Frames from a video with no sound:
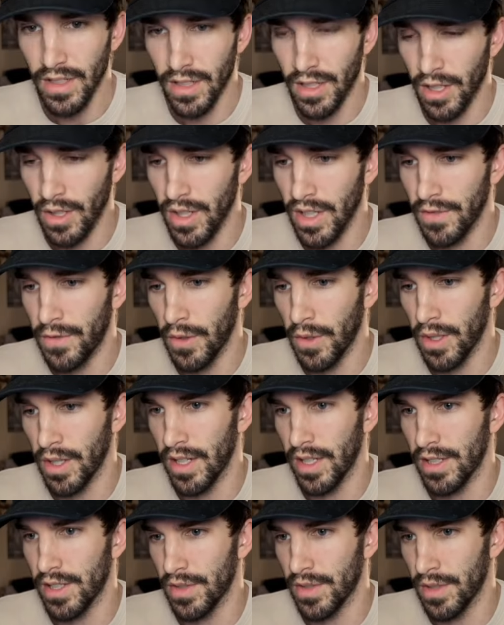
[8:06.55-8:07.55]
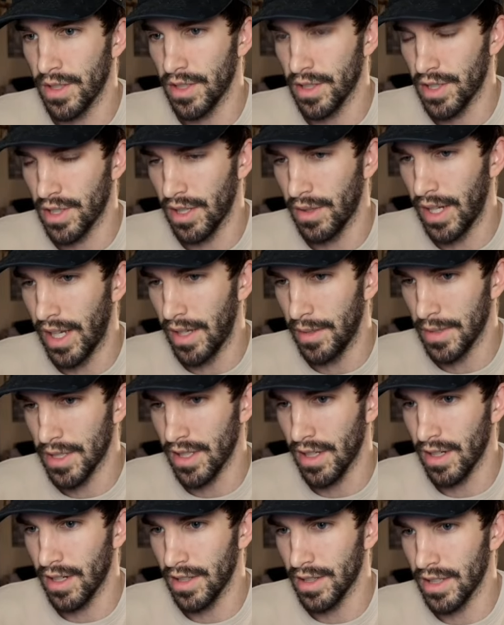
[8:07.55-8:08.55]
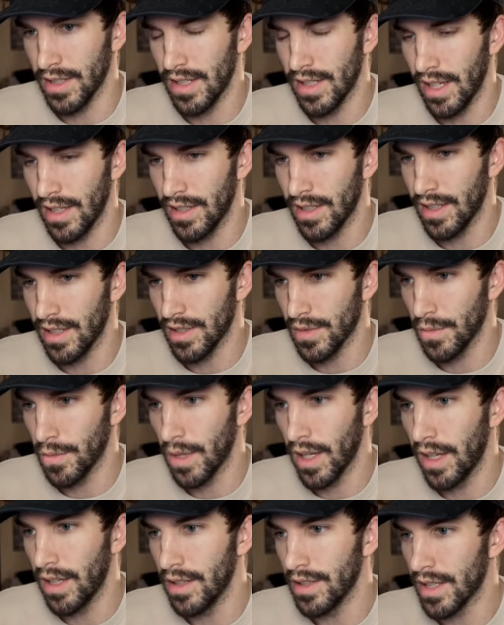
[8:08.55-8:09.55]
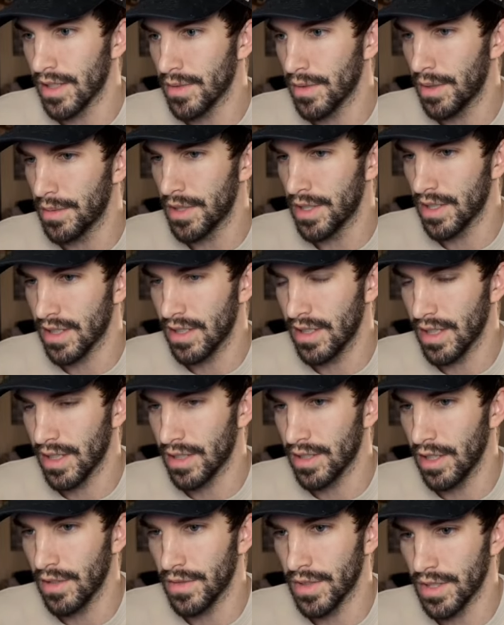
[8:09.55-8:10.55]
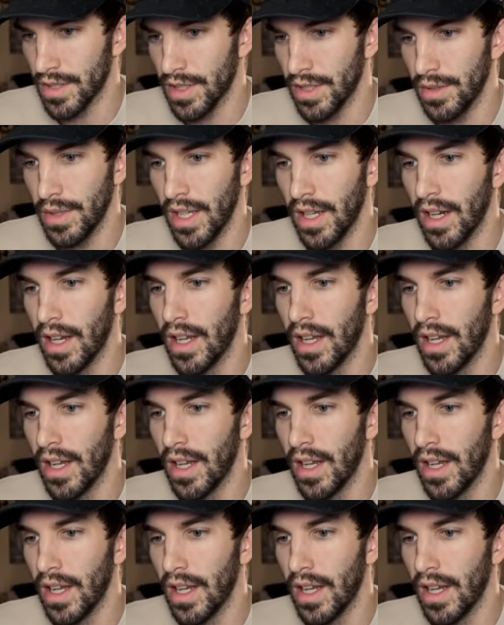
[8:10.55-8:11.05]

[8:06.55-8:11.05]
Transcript: Going forward, I just wanted to show Amazon on the daily as well. That's why we just clicked over to it.